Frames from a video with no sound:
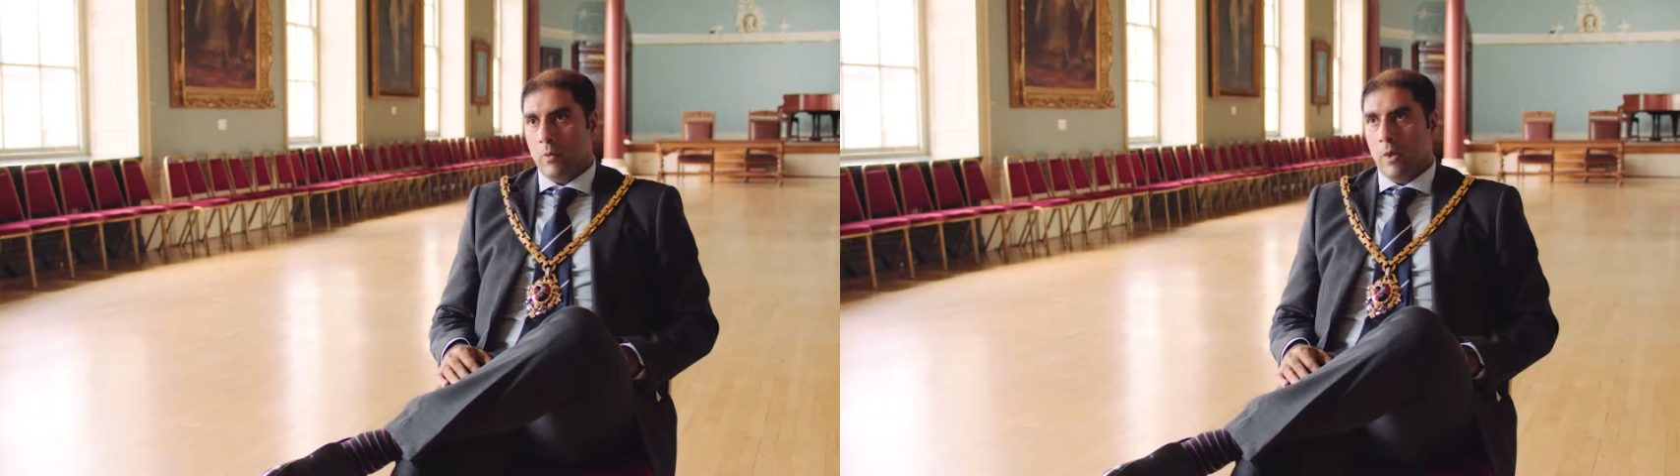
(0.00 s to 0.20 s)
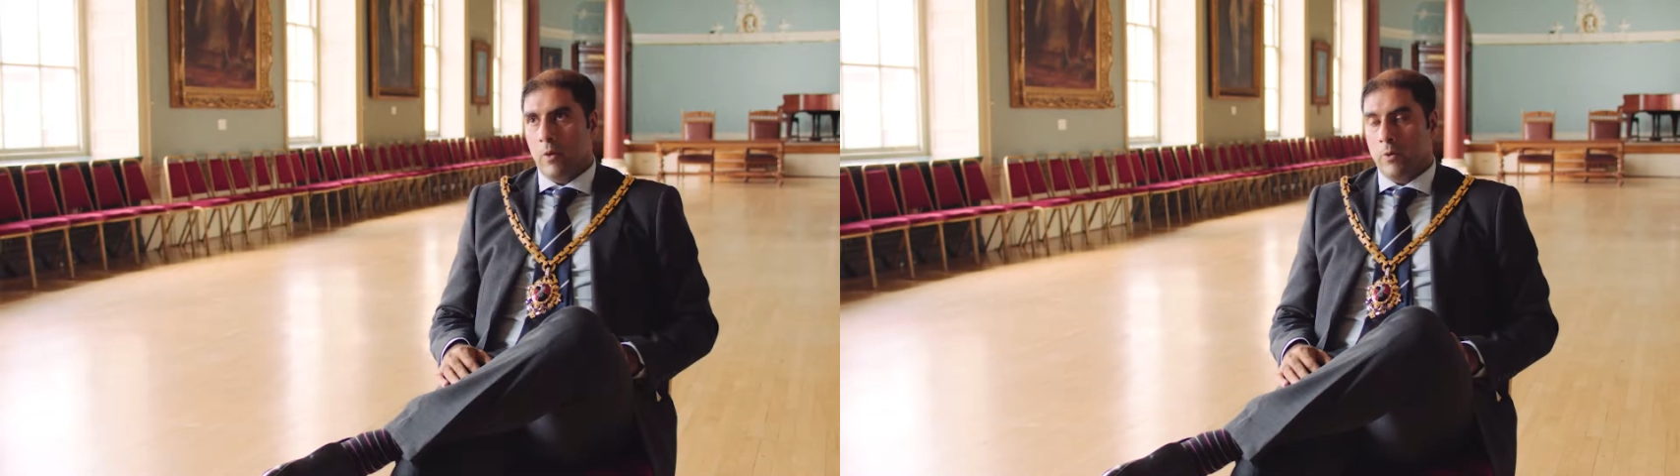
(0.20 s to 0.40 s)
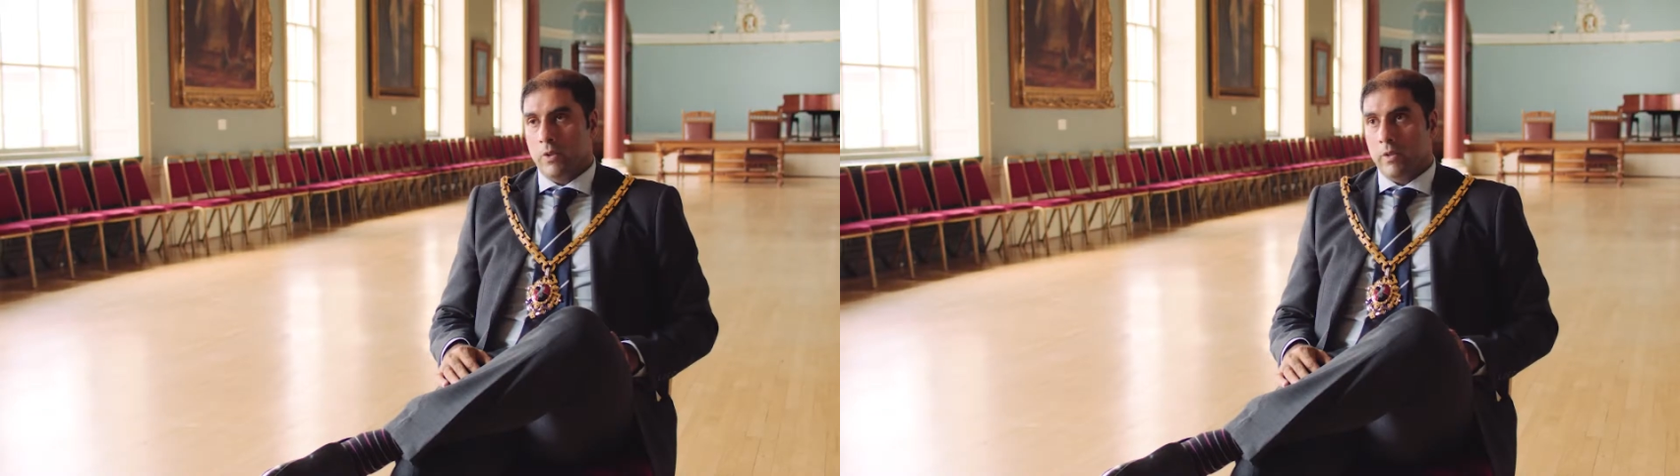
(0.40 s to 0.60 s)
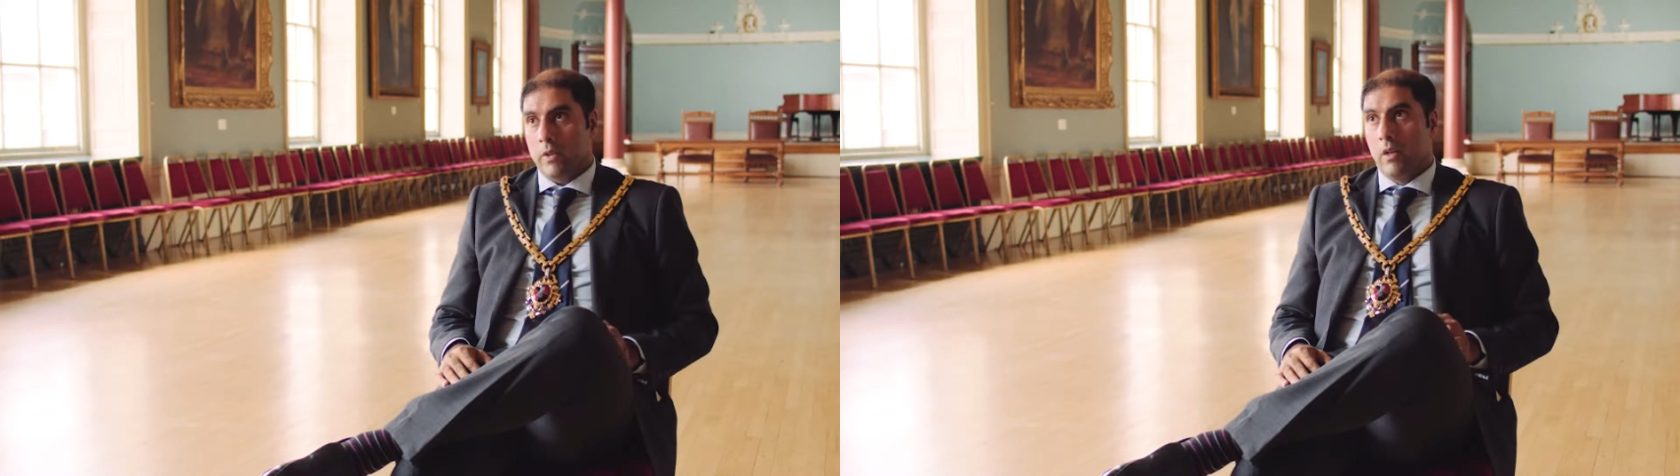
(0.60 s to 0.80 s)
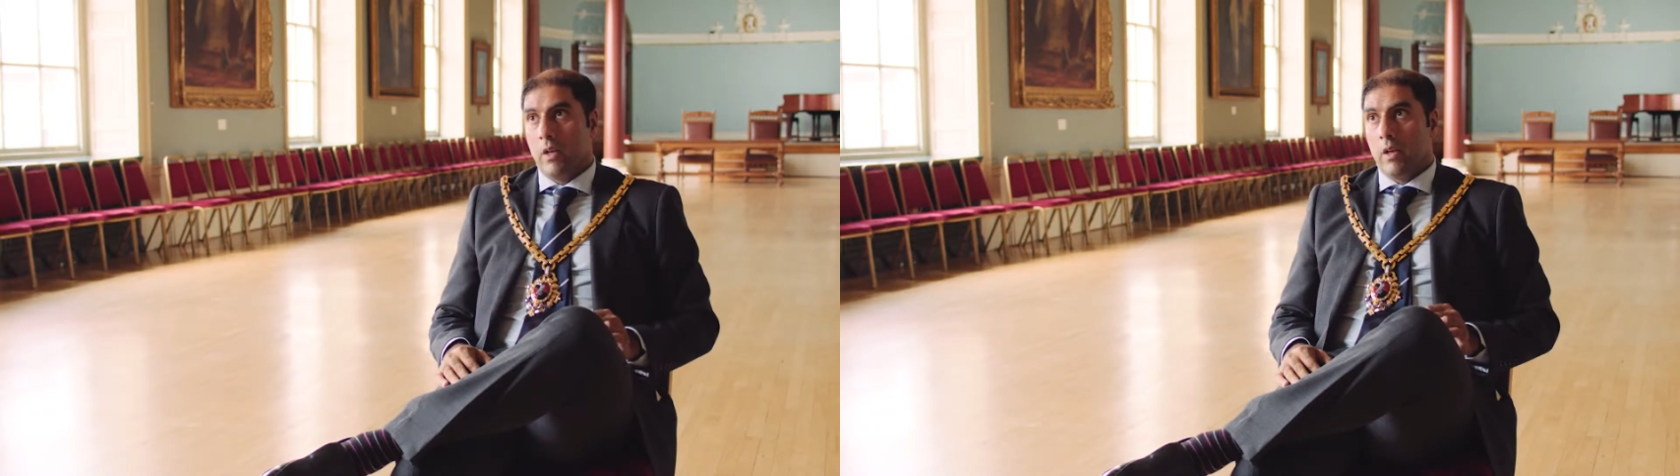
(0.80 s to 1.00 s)
where I was
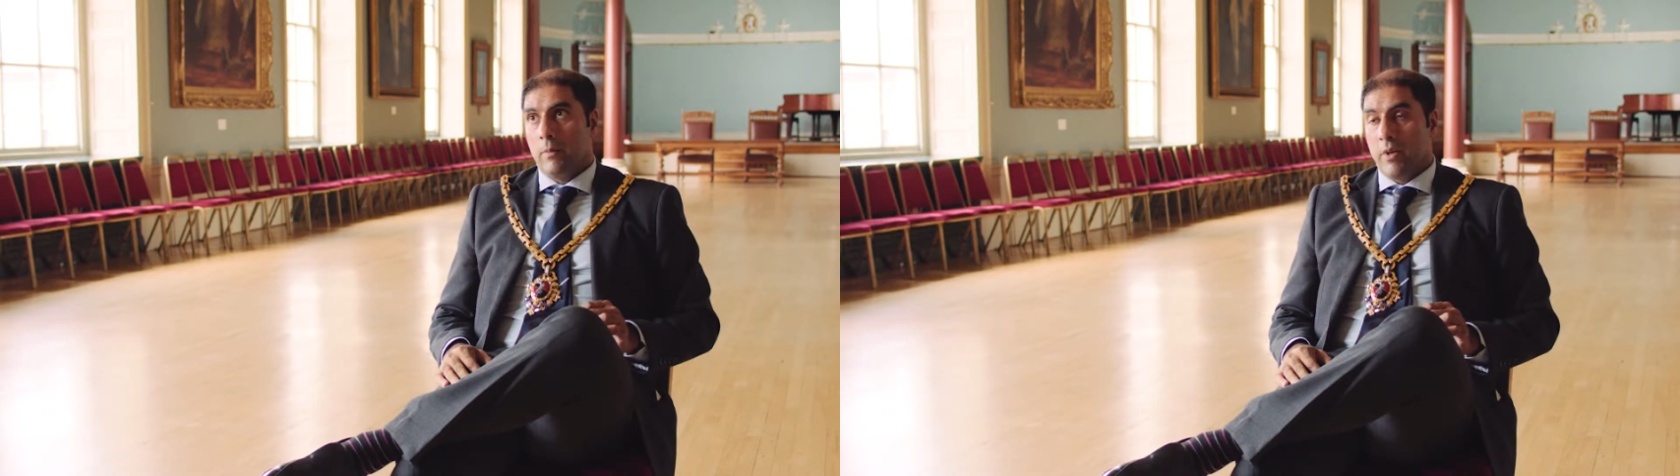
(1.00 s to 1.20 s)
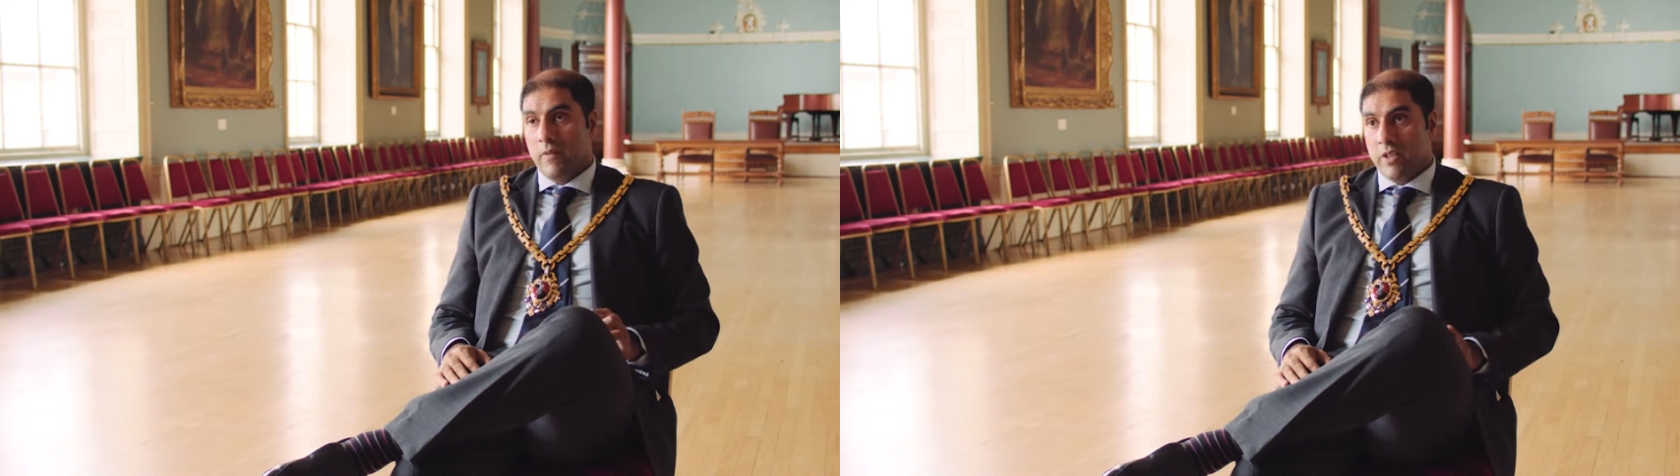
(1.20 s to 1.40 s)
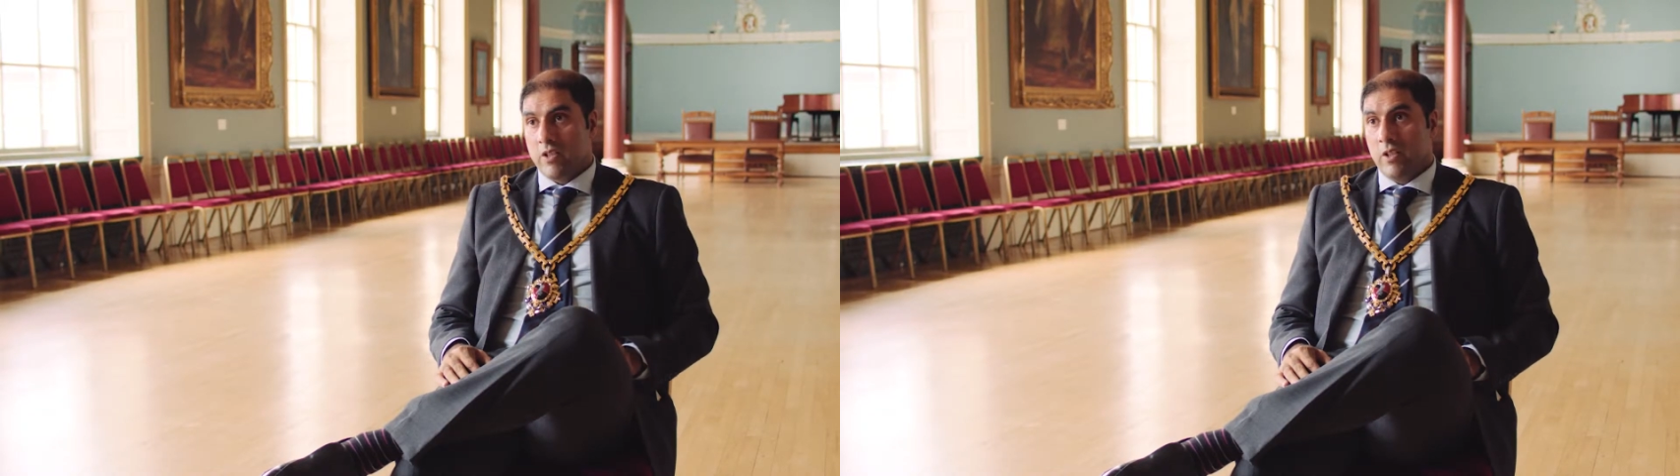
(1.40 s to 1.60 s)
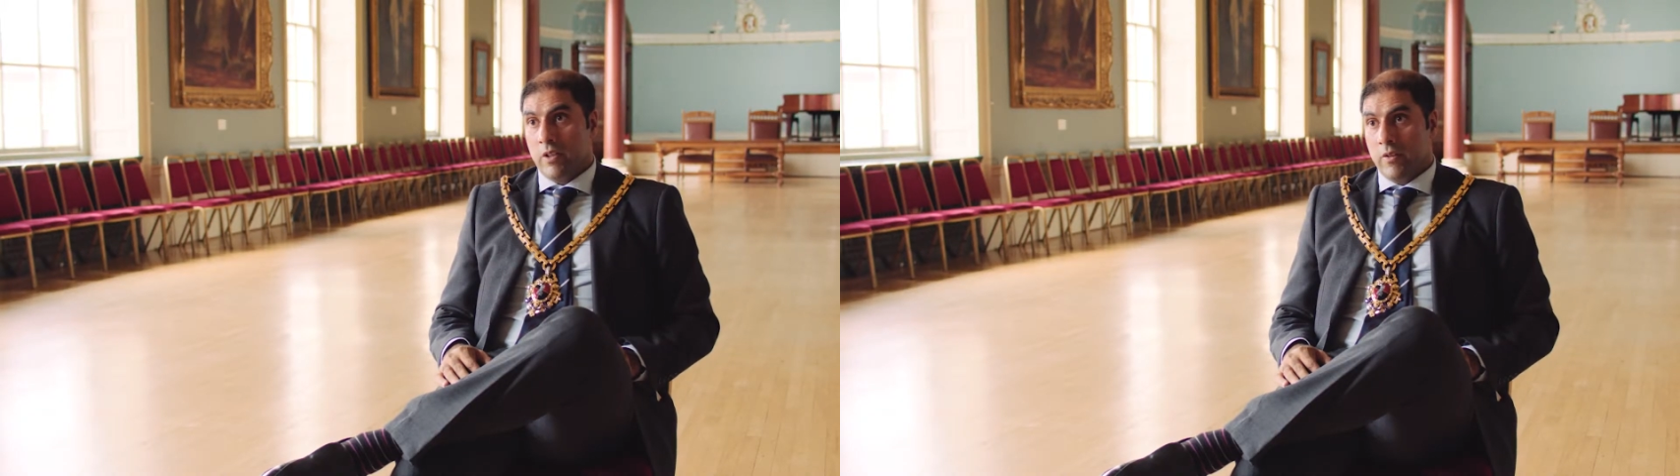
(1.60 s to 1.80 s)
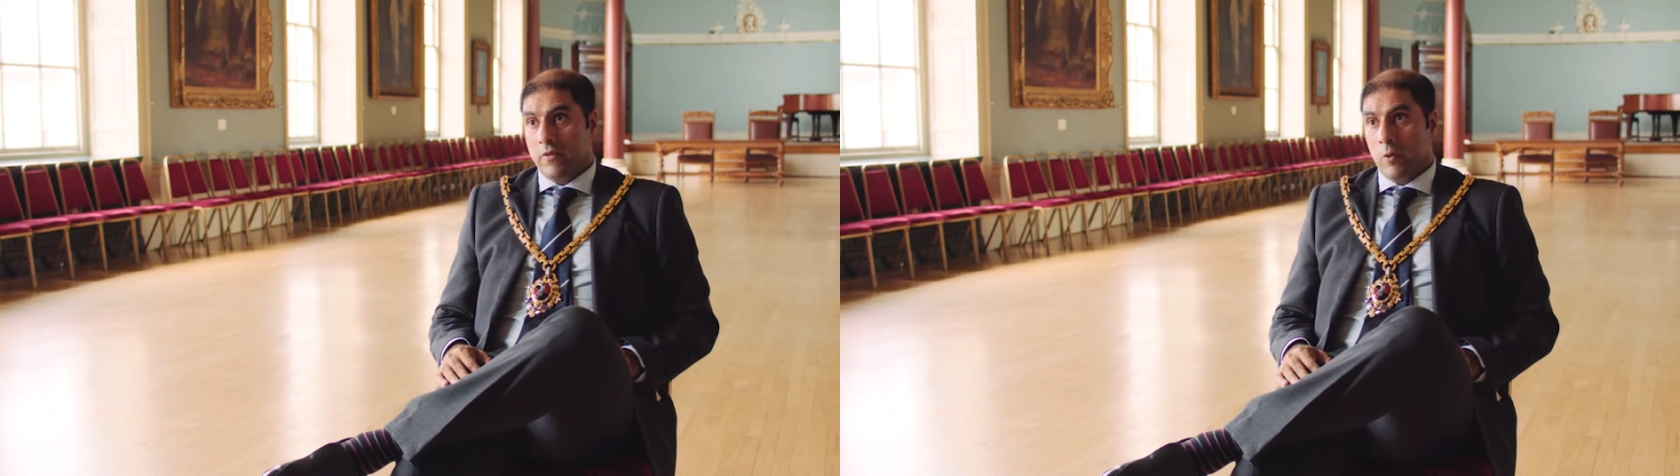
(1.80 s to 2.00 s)
privileged
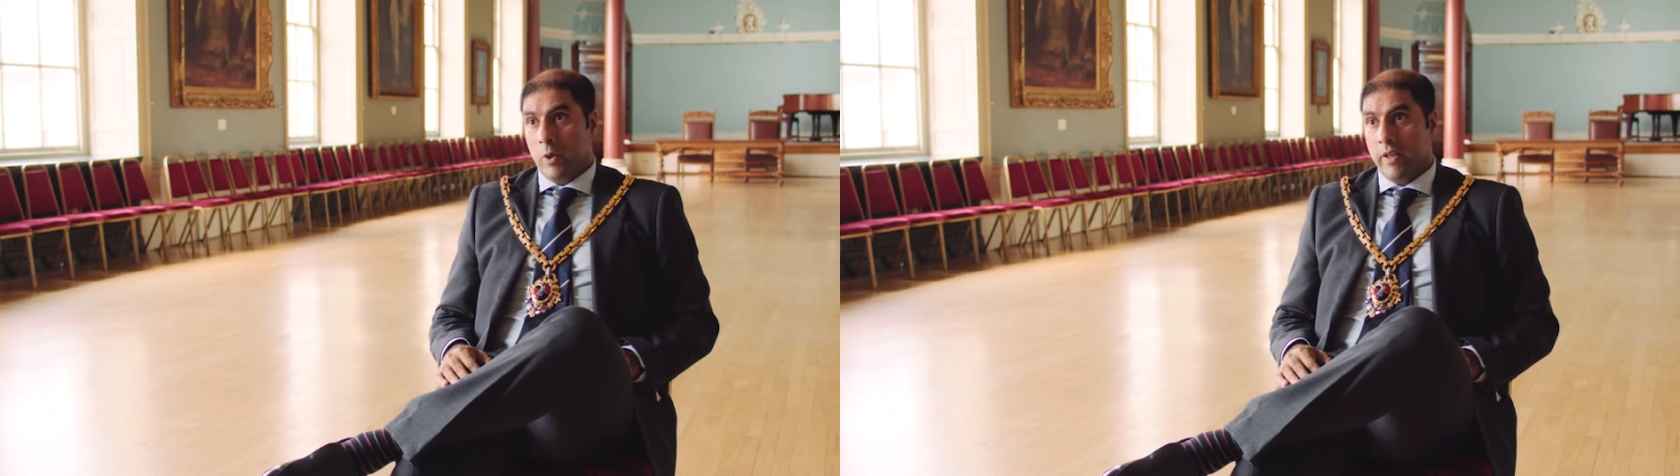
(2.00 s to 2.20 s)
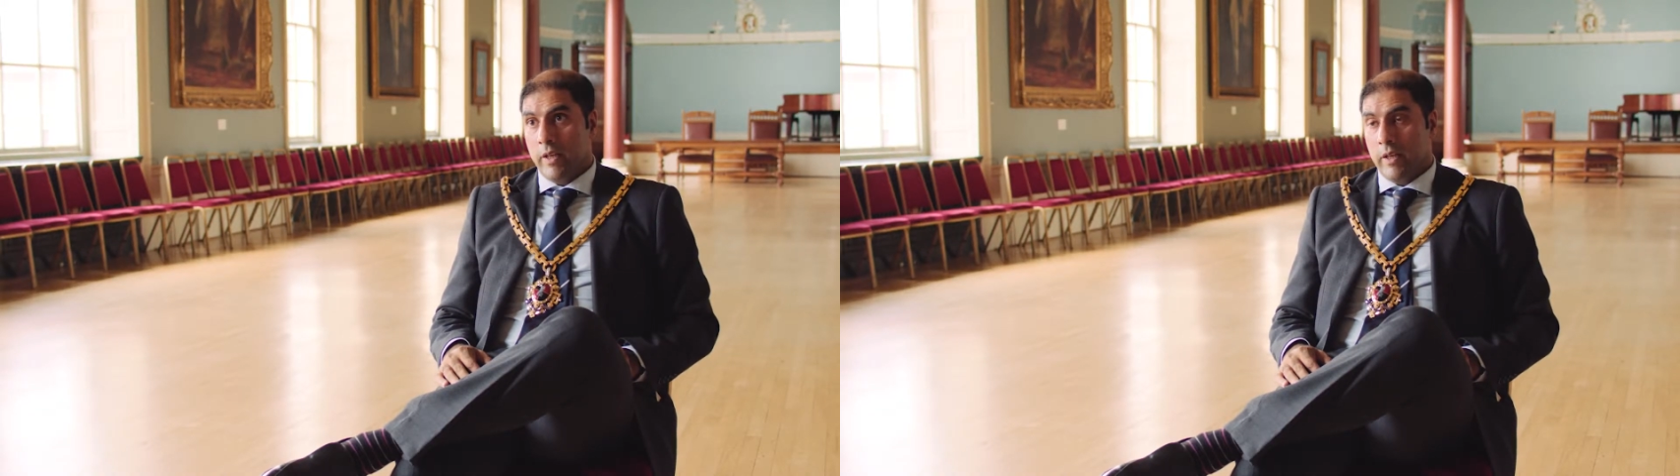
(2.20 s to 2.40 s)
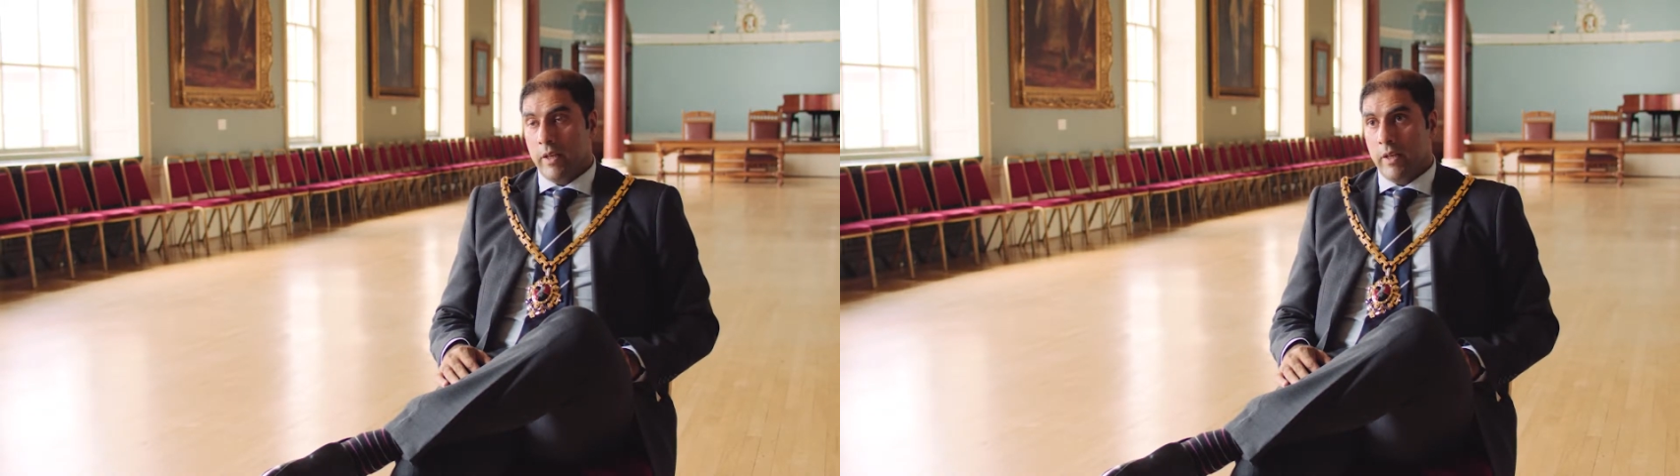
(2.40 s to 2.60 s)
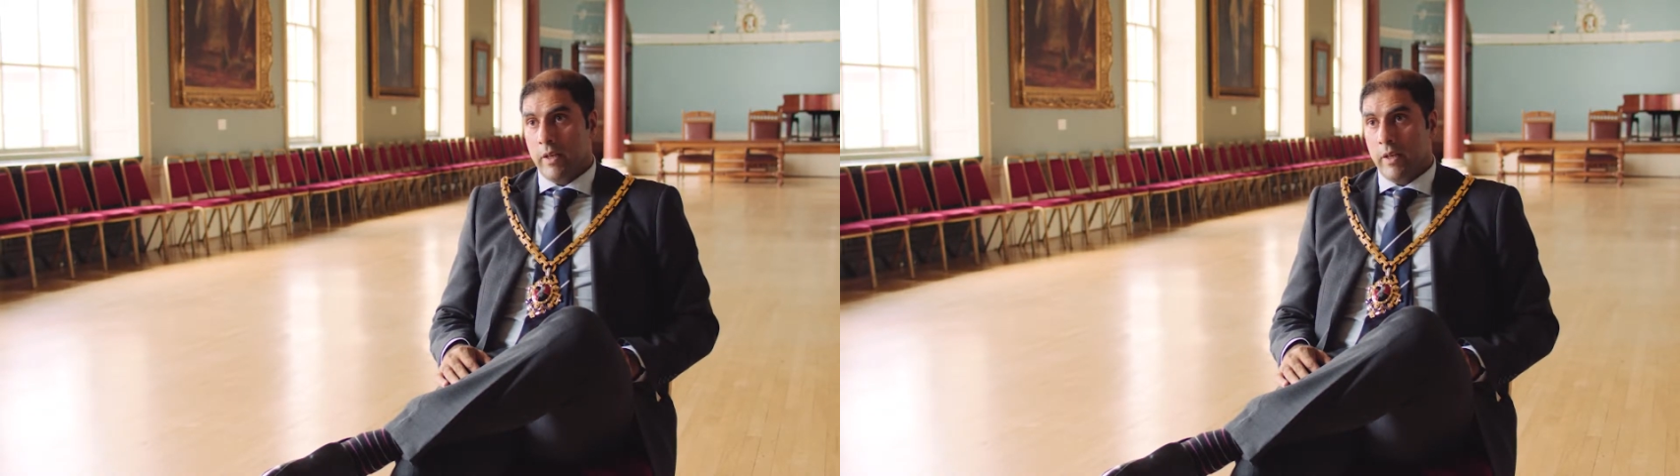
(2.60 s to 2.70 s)
enough to hear